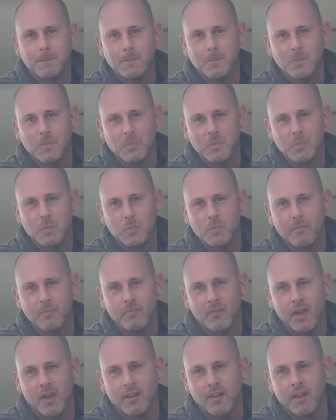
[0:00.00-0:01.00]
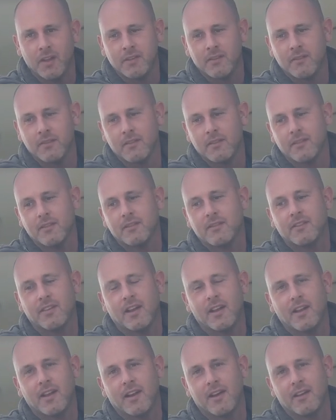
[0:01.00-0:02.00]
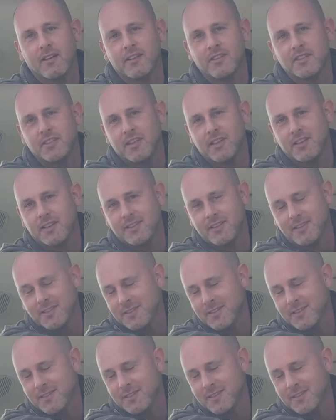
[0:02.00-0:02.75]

Hmm. And then telehandler sinks.